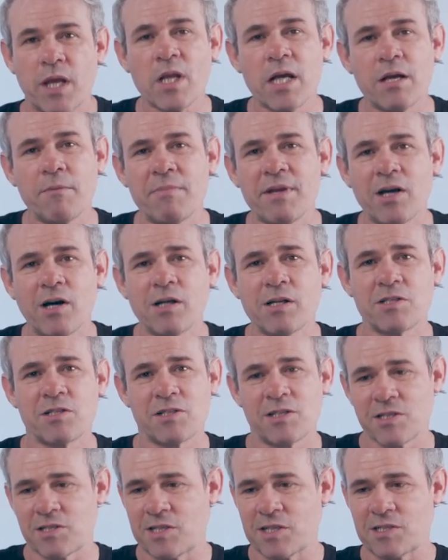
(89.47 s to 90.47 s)
And to be
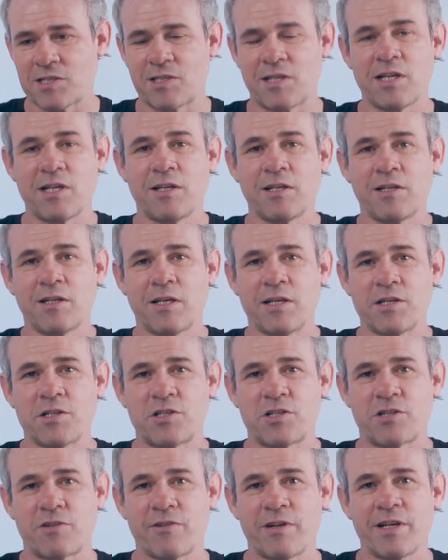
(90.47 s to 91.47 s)
honest, the 16 inch
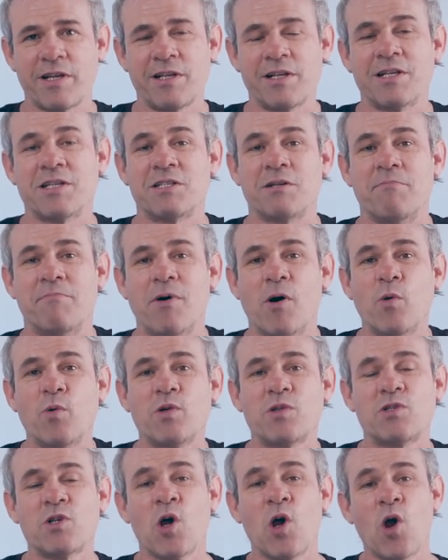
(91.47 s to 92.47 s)
screen is a
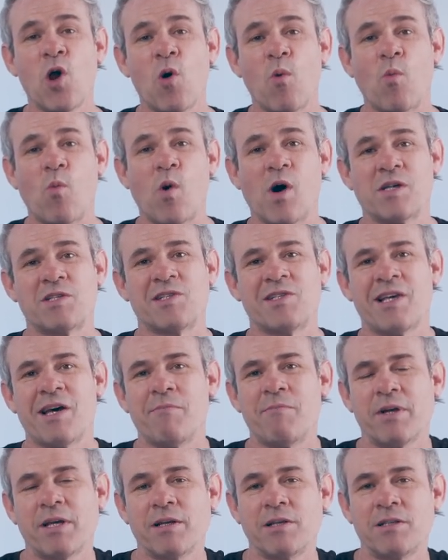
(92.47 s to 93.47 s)
bonus, wasn't
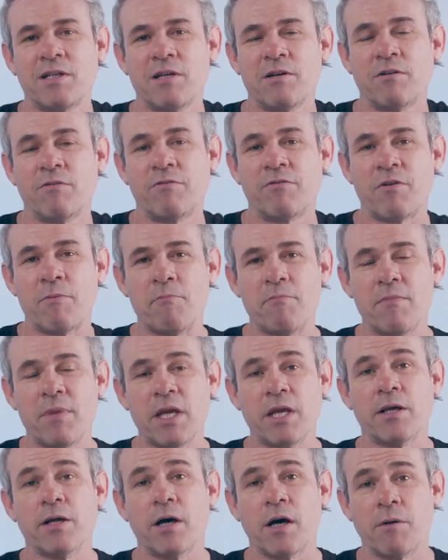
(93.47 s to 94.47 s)
that big a deal for
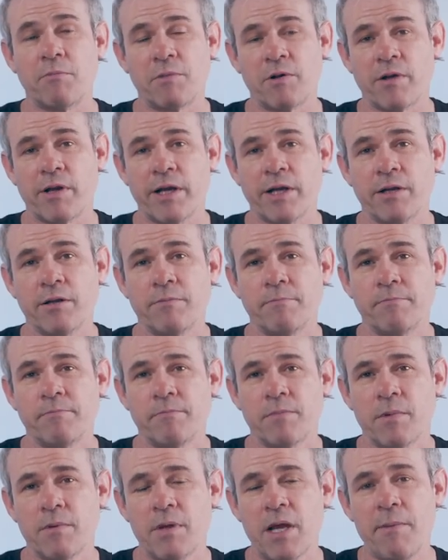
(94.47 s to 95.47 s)
me to upgrade.
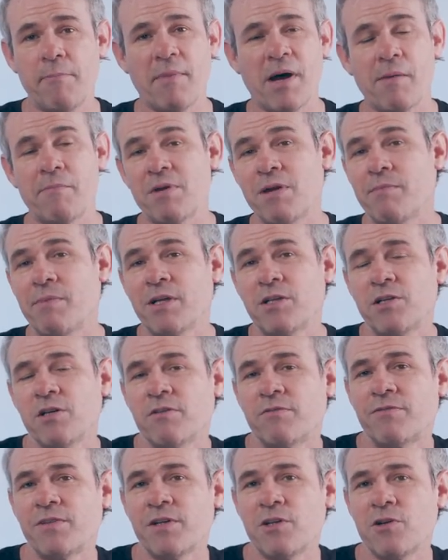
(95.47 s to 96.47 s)
It might be a big
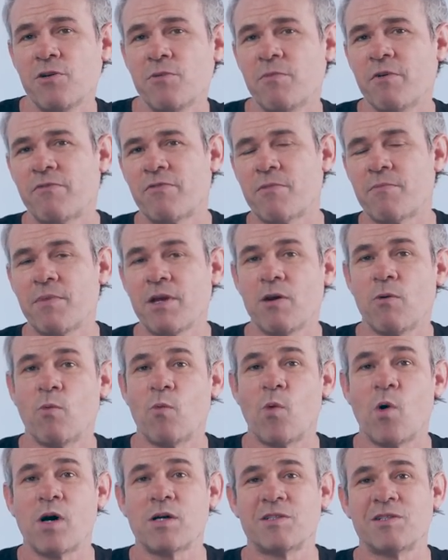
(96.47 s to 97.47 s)
deal for you, but for me, it
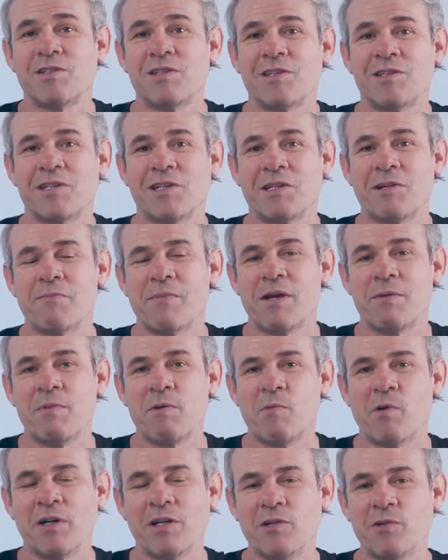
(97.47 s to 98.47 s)
wasn't the thing that made
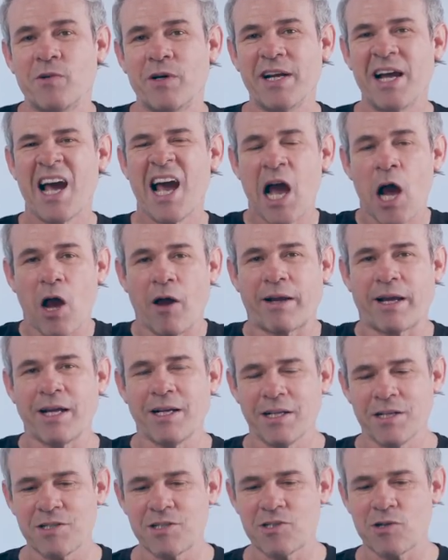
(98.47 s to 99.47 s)
me want to do it. Okay,
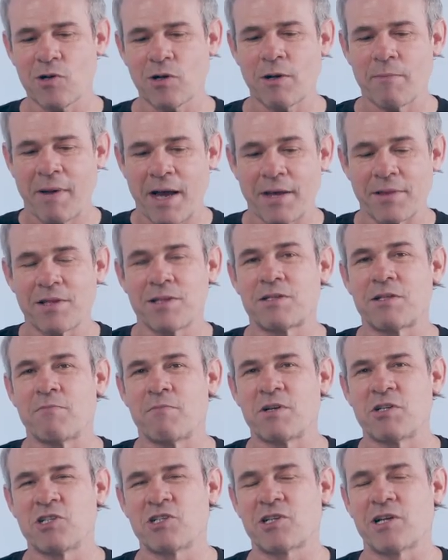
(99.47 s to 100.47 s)
let's talk about this,
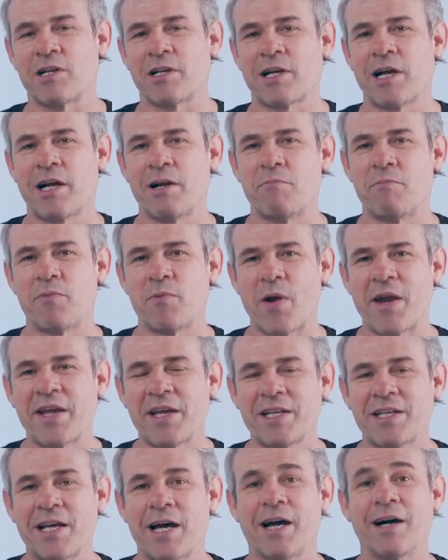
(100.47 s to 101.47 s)
and we're just going to kind of break
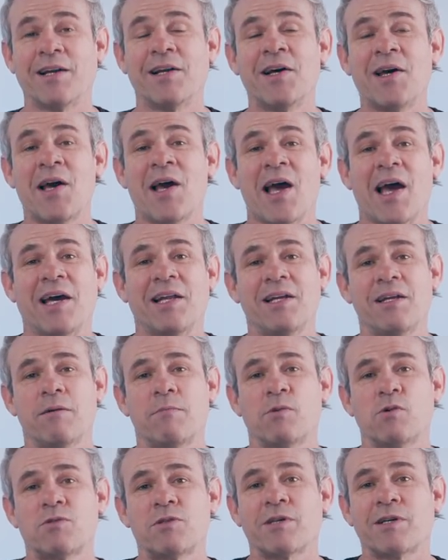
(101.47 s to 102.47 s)
it down. And then
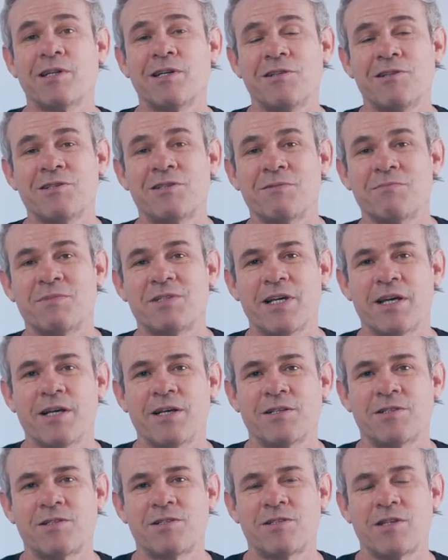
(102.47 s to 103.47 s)
I'm also going to do some
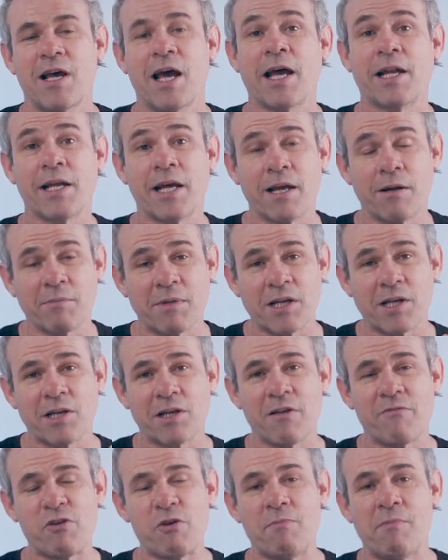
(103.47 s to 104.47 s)
tests, and then I'm going to
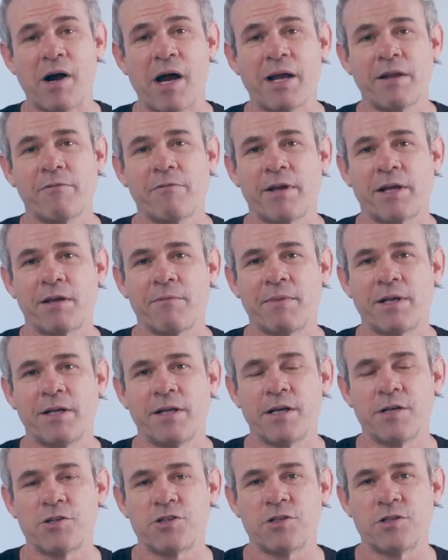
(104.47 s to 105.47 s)
give you buying
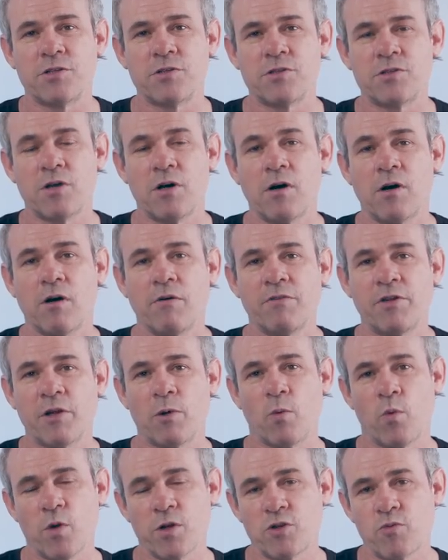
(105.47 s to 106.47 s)
recommendations of, you
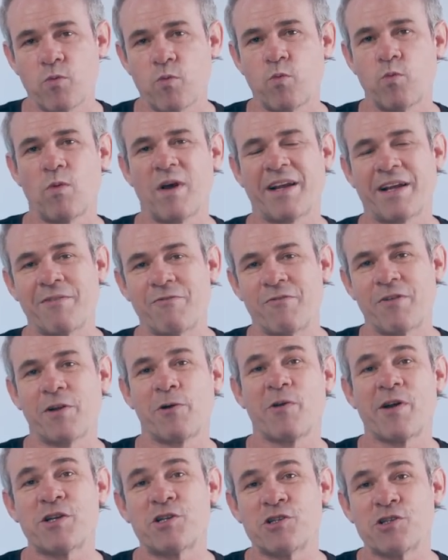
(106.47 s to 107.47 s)
know, which
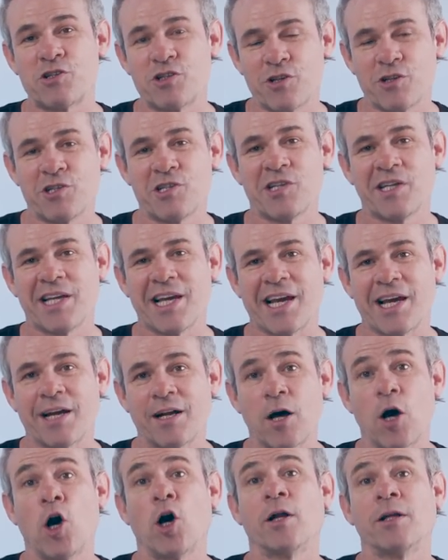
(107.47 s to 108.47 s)
configuration should you
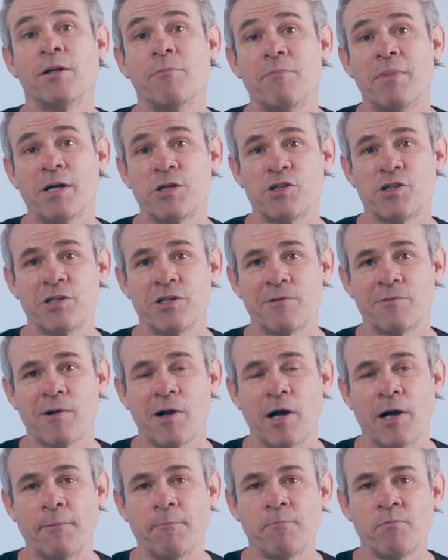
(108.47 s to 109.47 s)
get on the budget you're
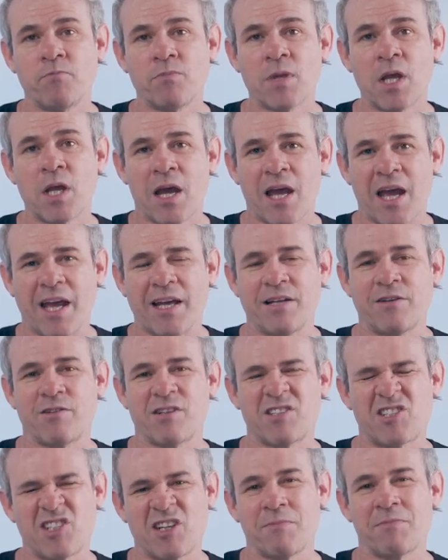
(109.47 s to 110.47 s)
on. And there
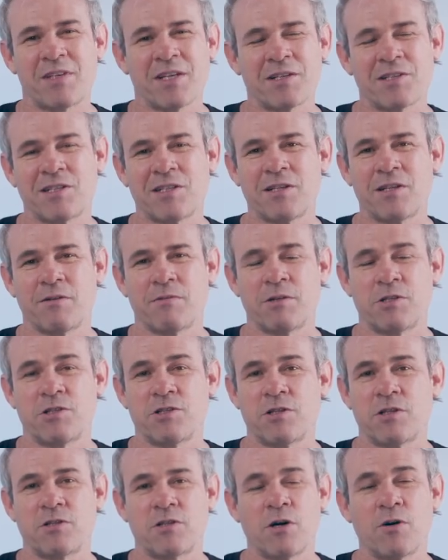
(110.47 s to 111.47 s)
are some things in there that are
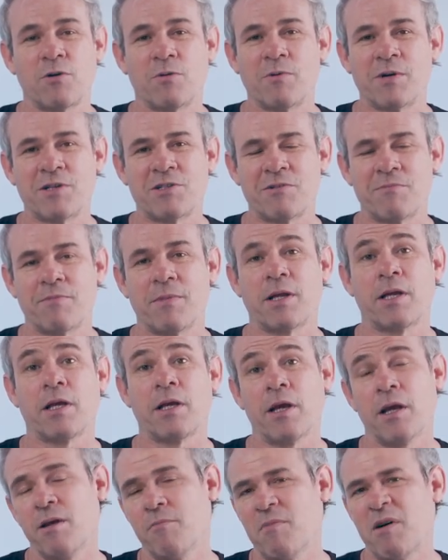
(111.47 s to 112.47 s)
just a total waste of
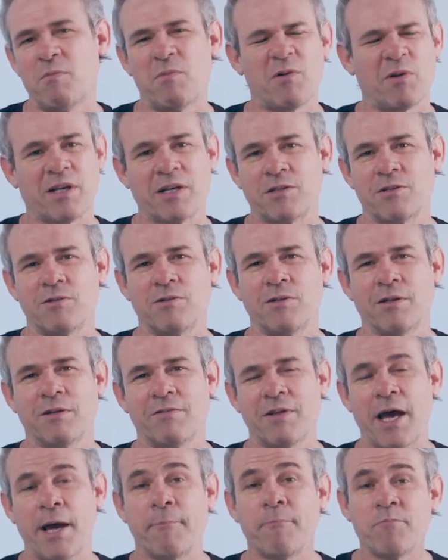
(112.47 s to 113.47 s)
money, and, and we'll get to all
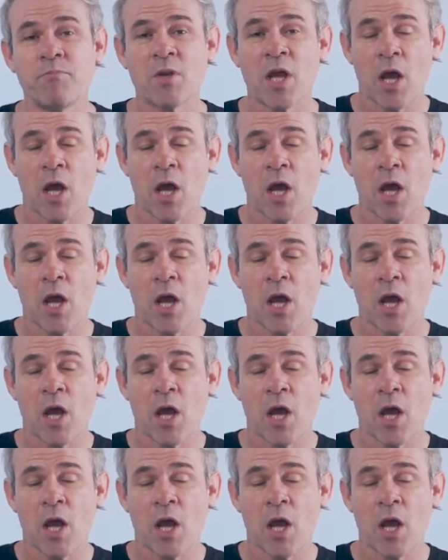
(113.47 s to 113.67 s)
of that.